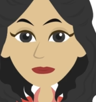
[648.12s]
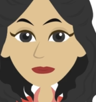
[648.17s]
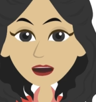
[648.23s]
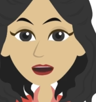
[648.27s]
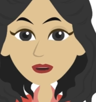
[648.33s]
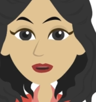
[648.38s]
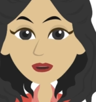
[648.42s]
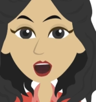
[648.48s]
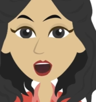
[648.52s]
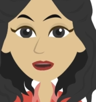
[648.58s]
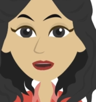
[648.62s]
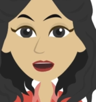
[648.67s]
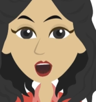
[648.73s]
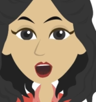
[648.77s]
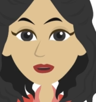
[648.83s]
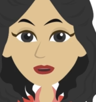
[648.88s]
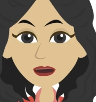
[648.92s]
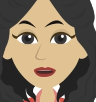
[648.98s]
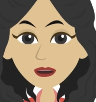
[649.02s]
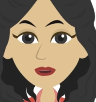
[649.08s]
Let's talk about
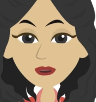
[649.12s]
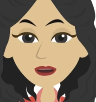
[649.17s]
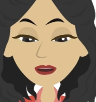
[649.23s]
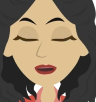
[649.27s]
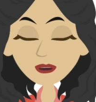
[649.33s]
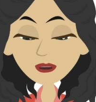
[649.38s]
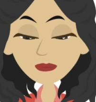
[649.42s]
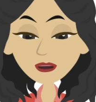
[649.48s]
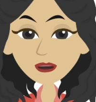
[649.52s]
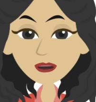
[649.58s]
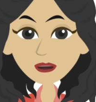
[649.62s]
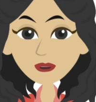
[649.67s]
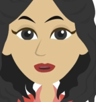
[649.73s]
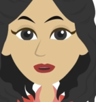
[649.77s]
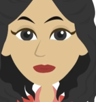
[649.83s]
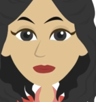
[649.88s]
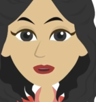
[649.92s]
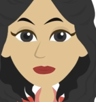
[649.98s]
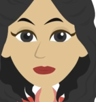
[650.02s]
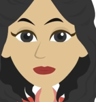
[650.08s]
some tortoise facts.